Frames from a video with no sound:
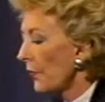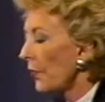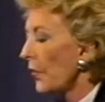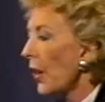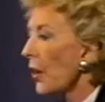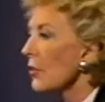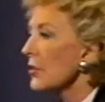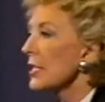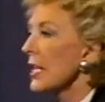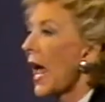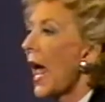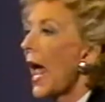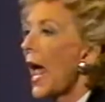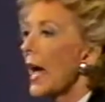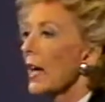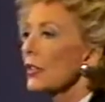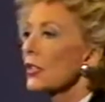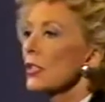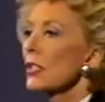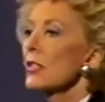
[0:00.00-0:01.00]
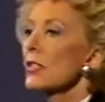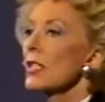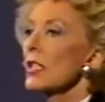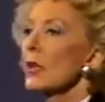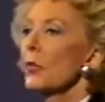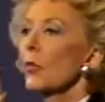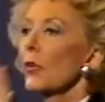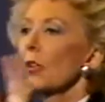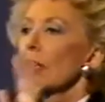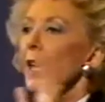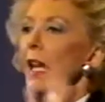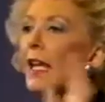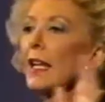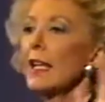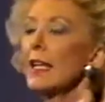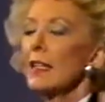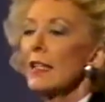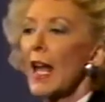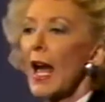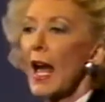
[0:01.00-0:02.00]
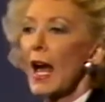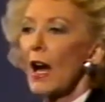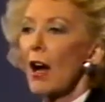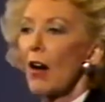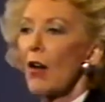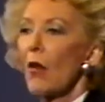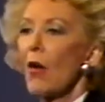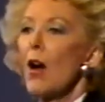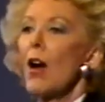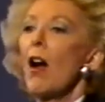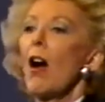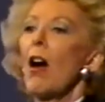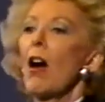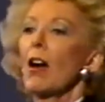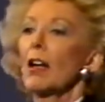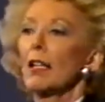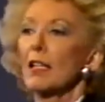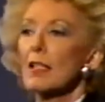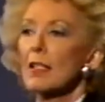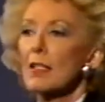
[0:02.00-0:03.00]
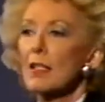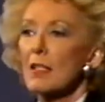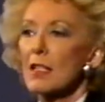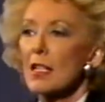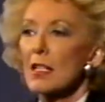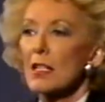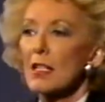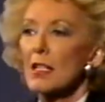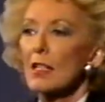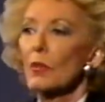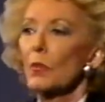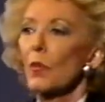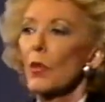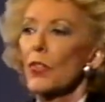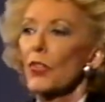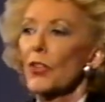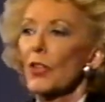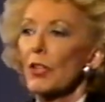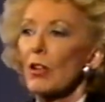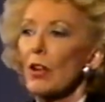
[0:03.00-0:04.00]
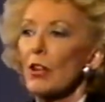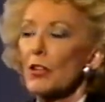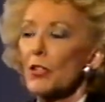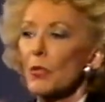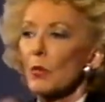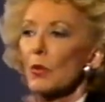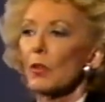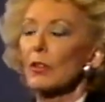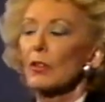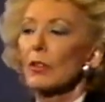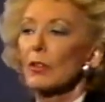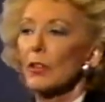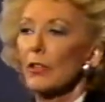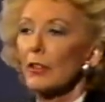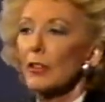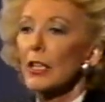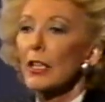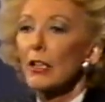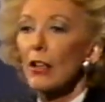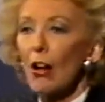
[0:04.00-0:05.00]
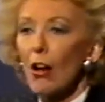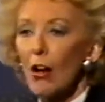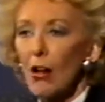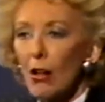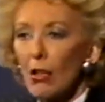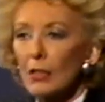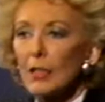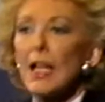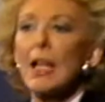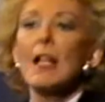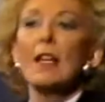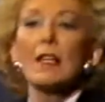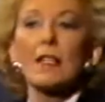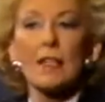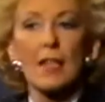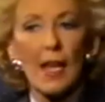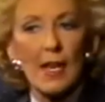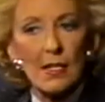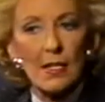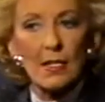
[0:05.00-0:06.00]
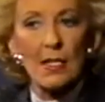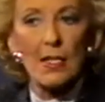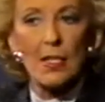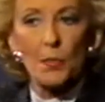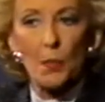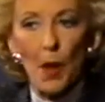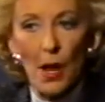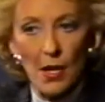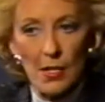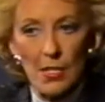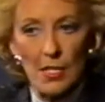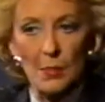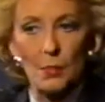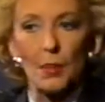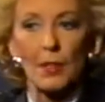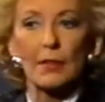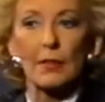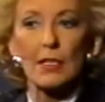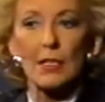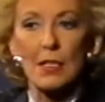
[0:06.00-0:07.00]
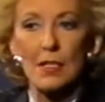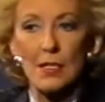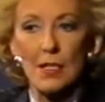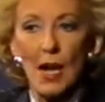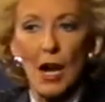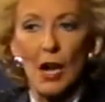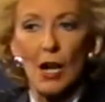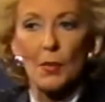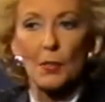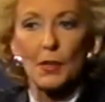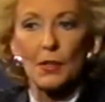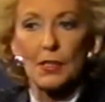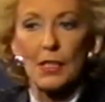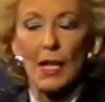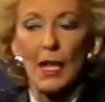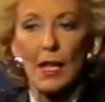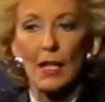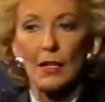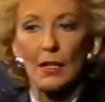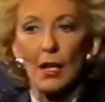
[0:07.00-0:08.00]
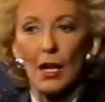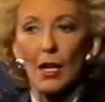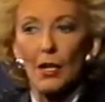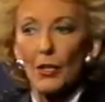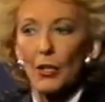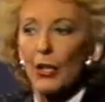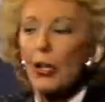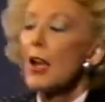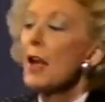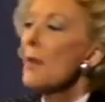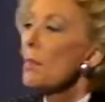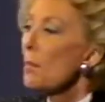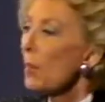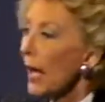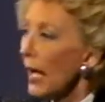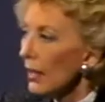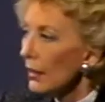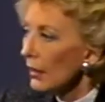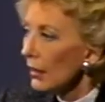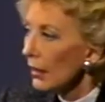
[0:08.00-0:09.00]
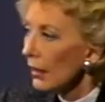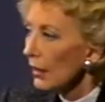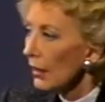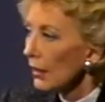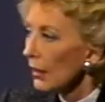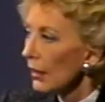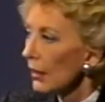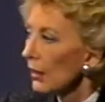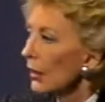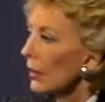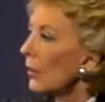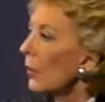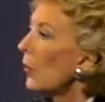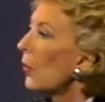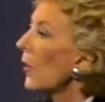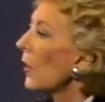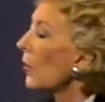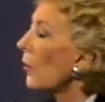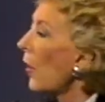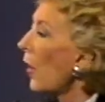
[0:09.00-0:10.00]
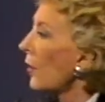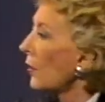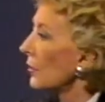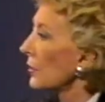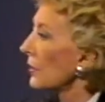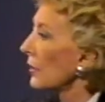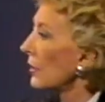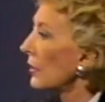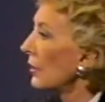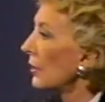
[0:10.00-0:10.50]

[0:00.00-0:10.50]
Those actions that we're getting now are consistent with the cultural clearing called, yes, it's possible and desirable to end hunger, but we won't.